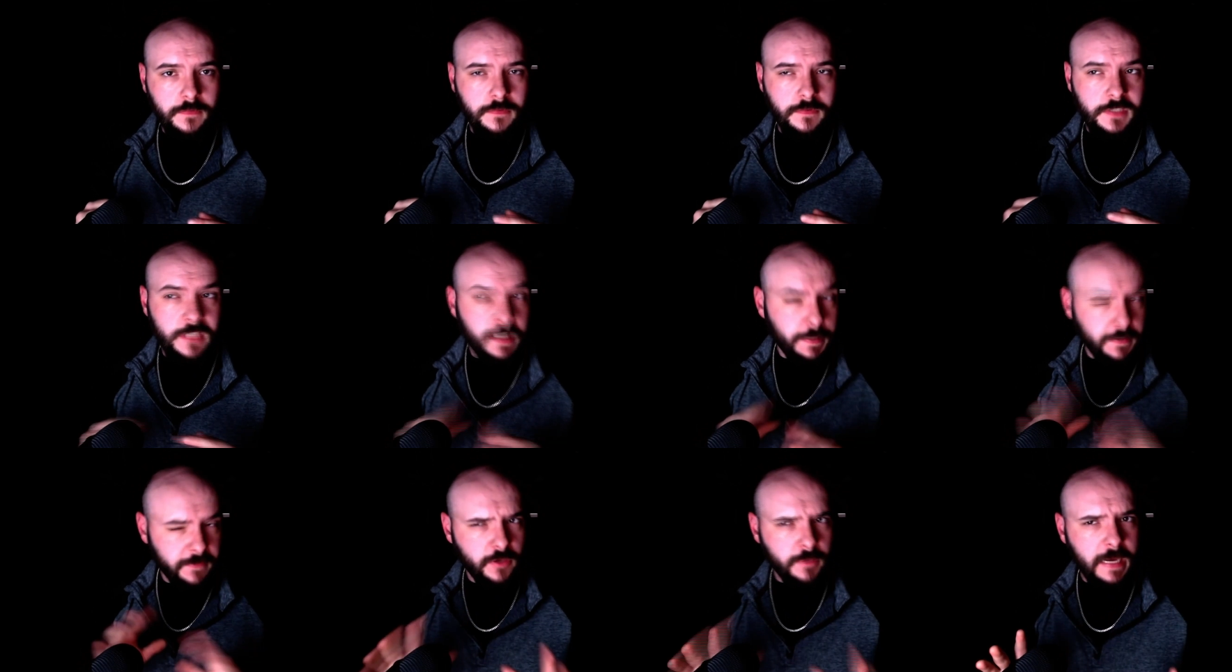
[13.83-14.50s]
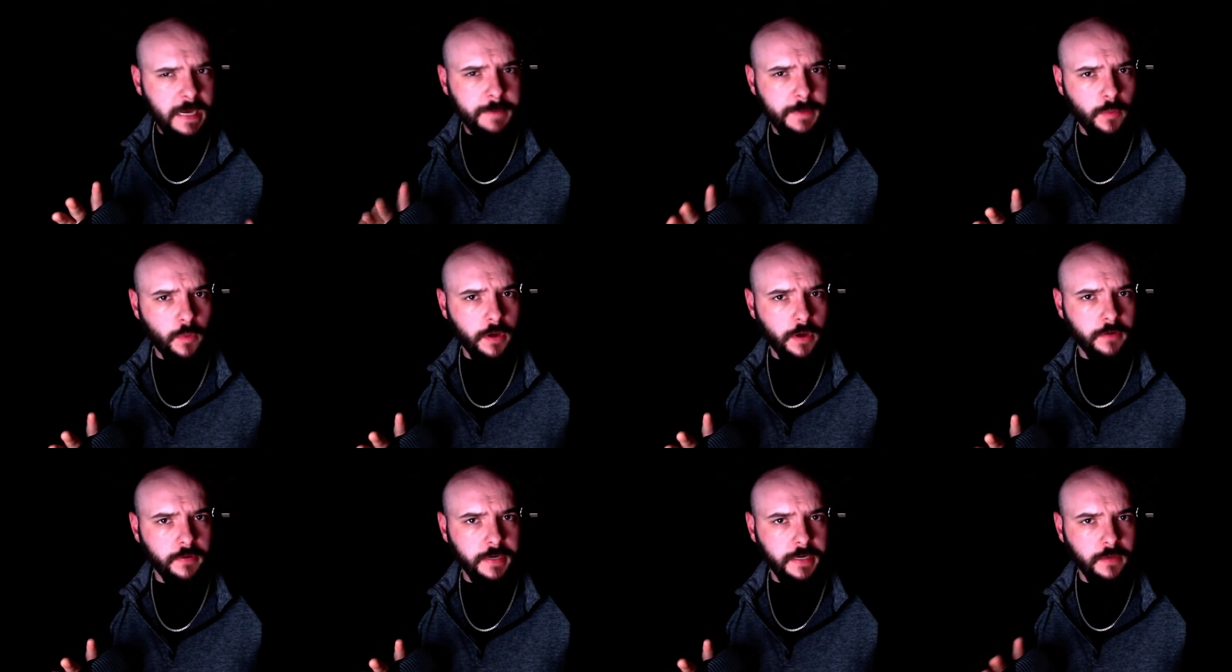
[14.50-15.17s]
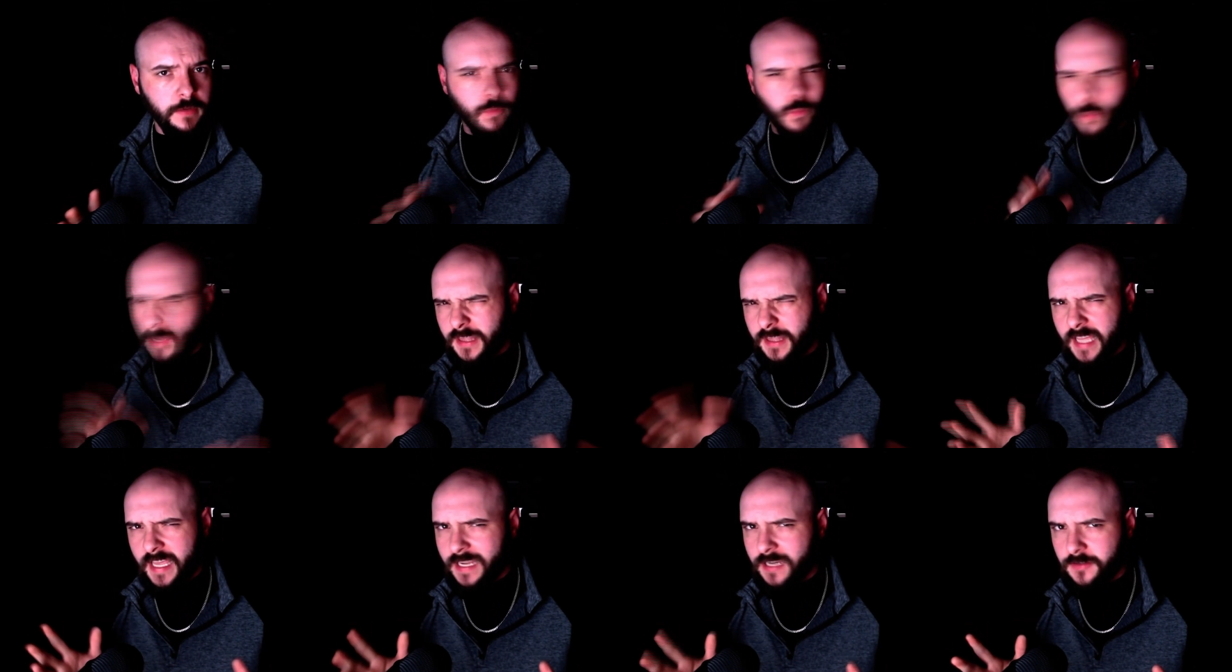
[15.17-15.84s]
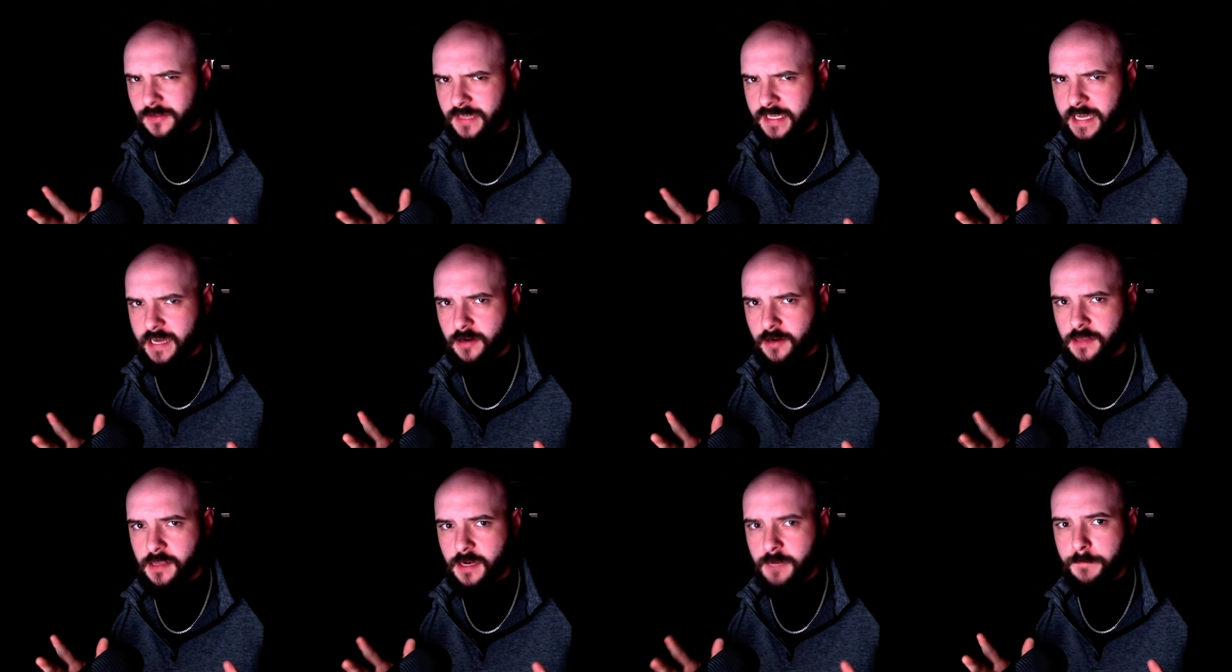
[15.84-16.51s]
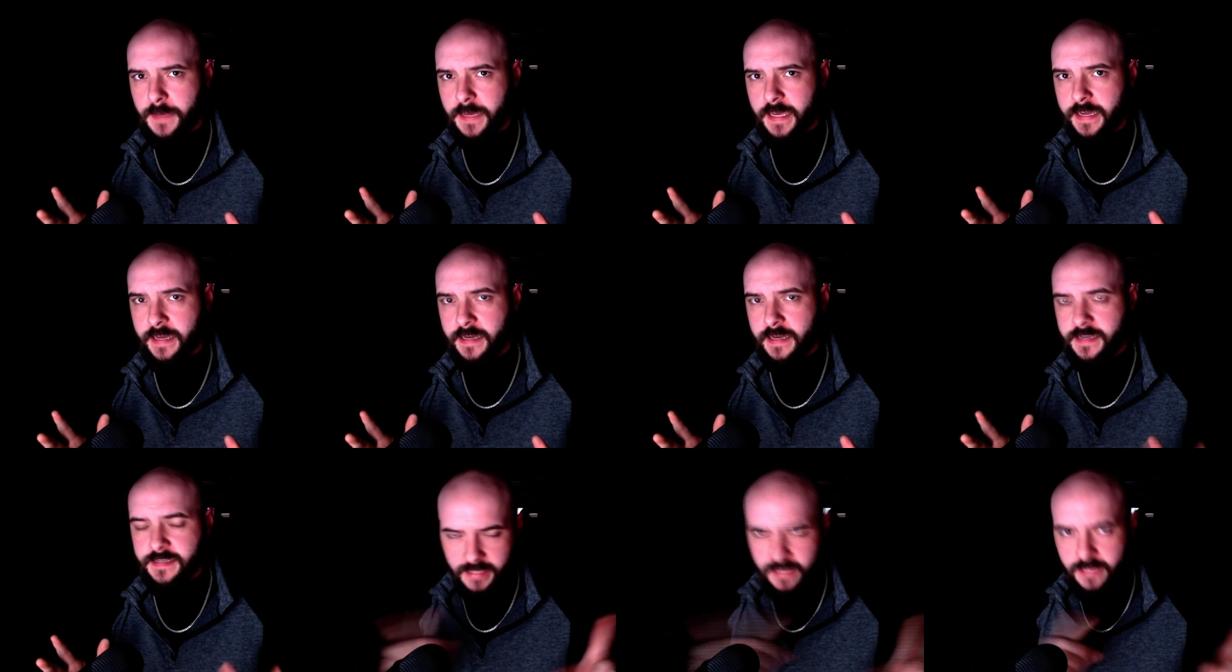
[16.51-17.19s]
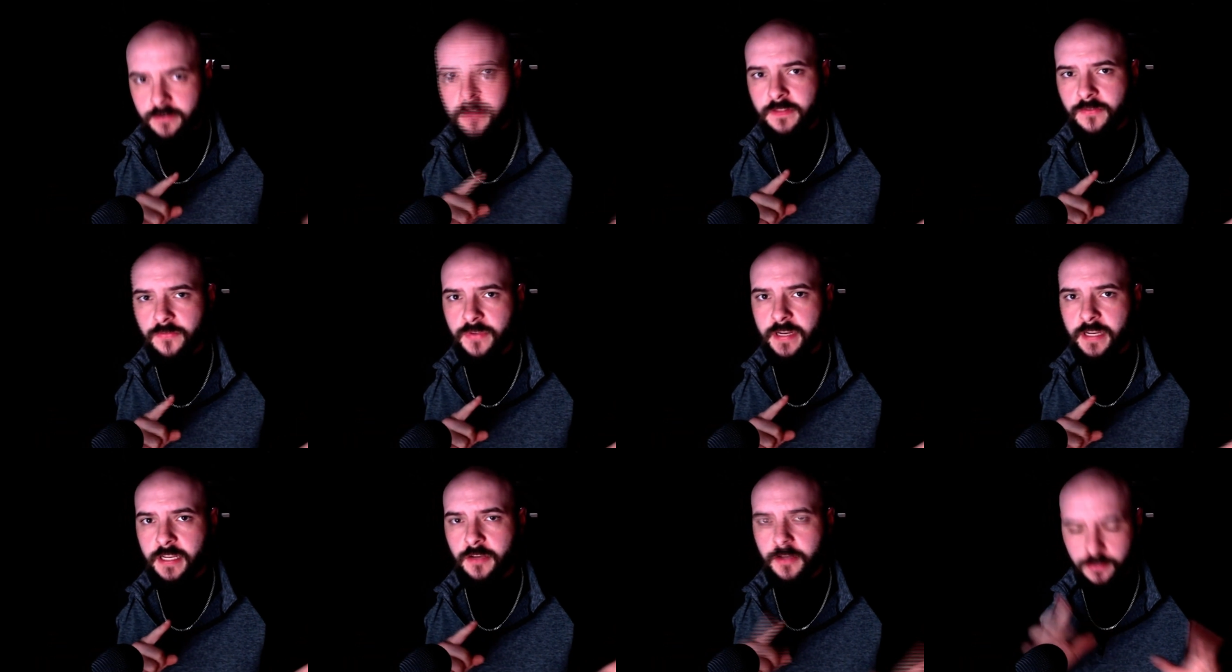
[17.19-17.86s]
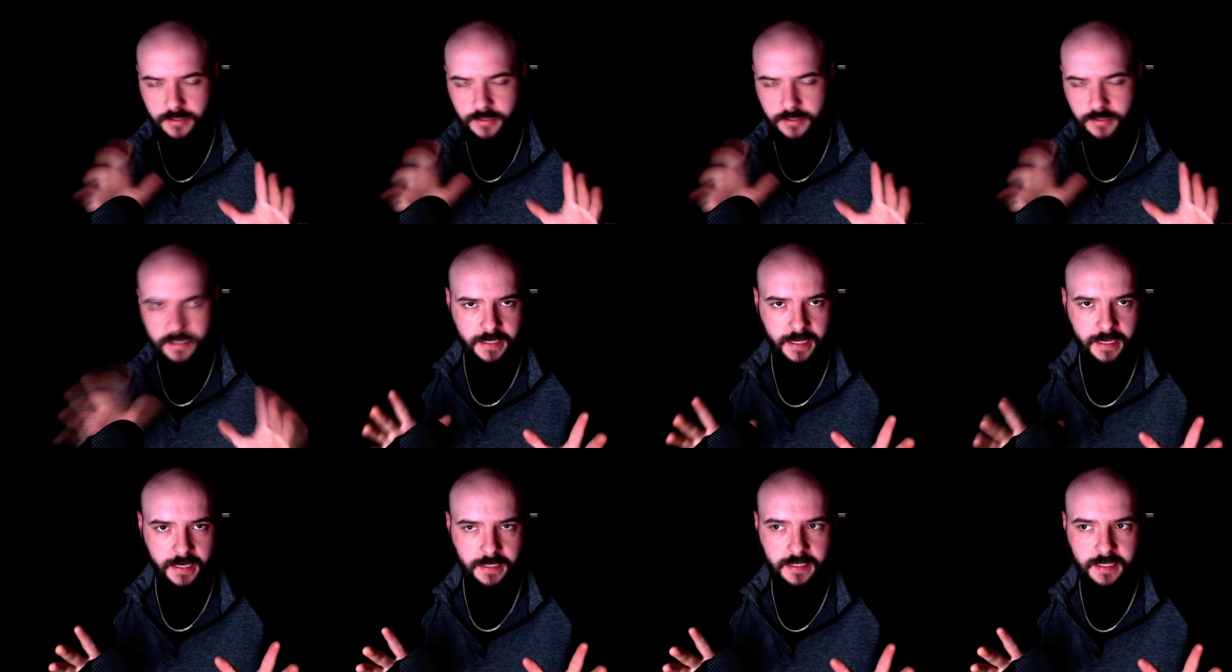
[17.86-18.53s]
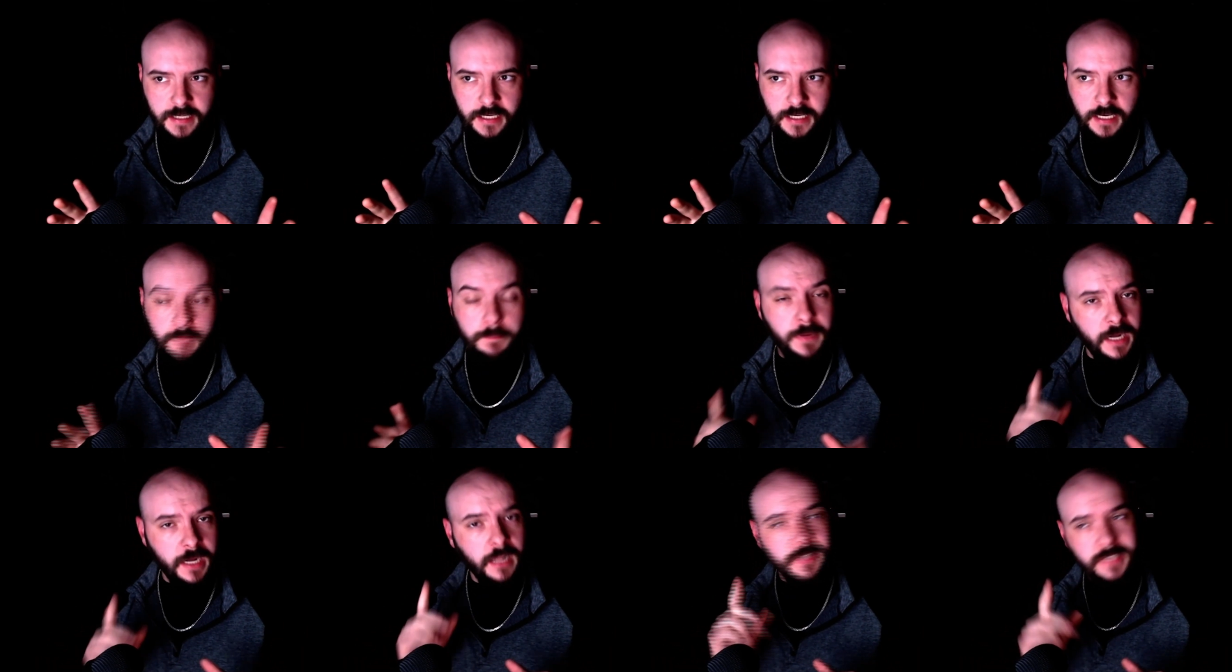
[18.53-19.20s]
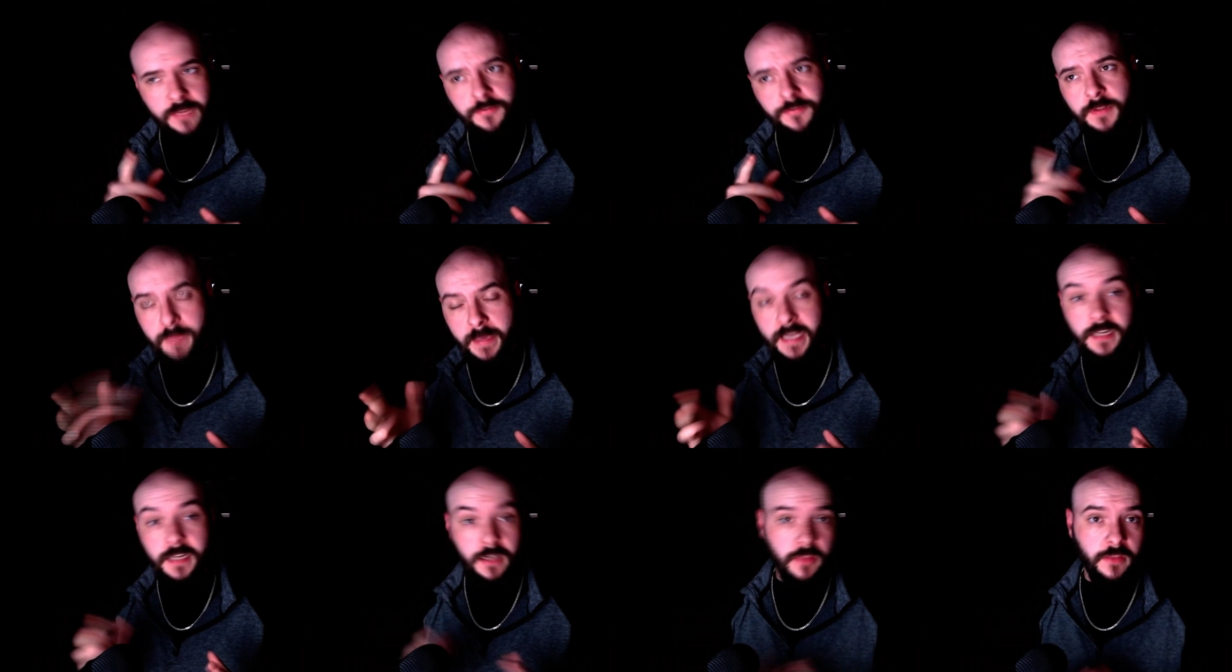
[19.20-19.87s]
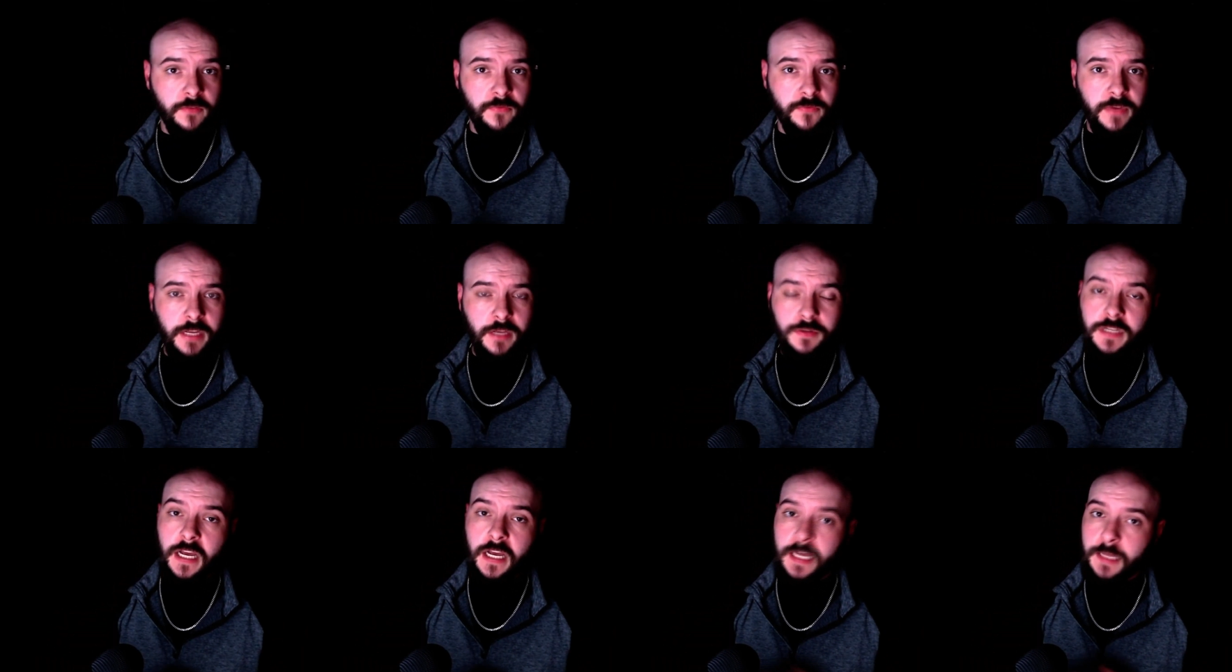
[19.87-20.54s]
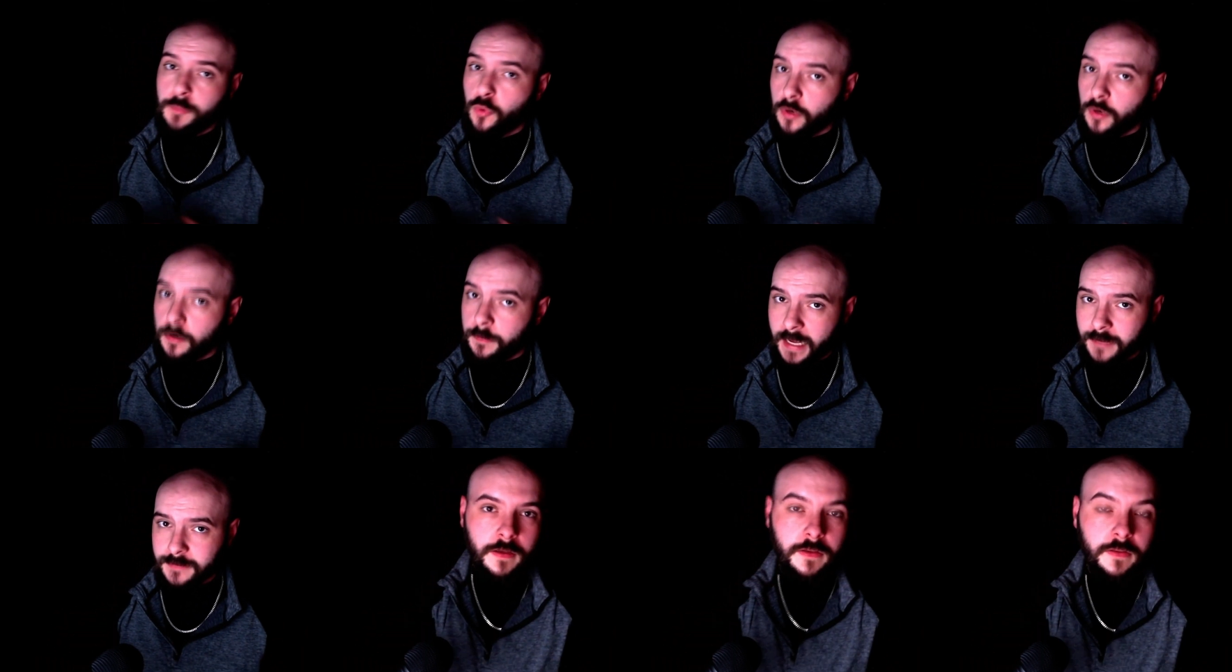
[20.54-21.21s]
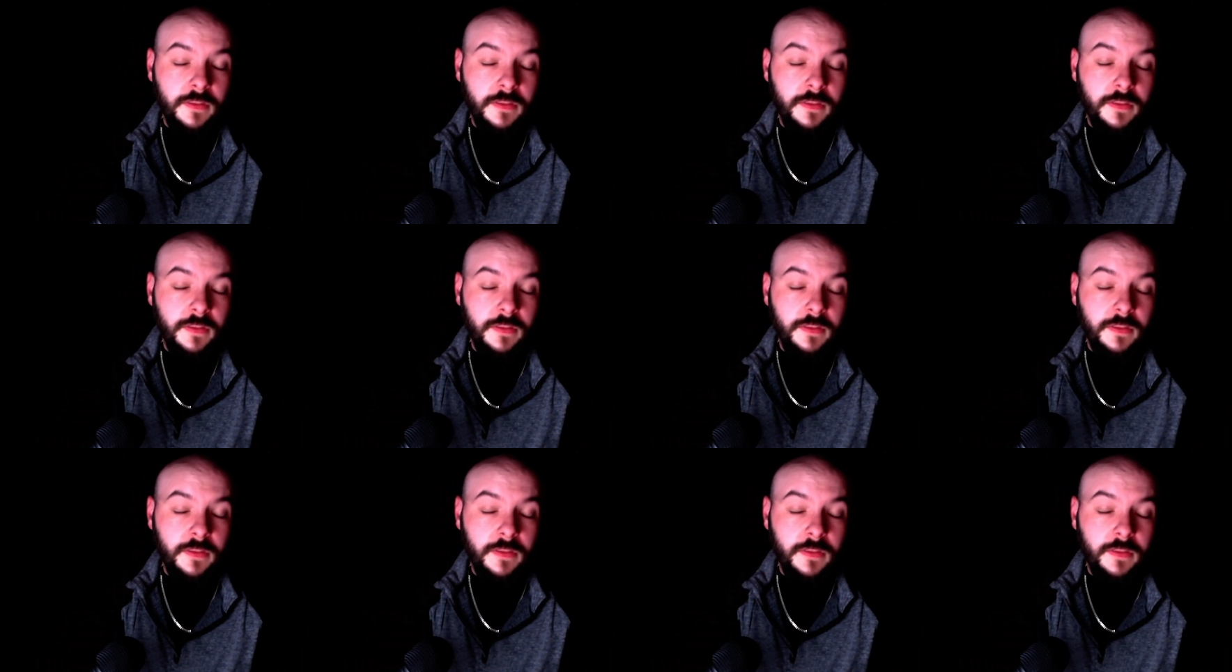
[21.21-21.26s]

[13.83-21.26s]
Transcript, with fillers: Some of you might be wondering, what the heck are the Carolina Bays? And later in the video, you'll get an idea, but I'll definitely make another video talking more about them.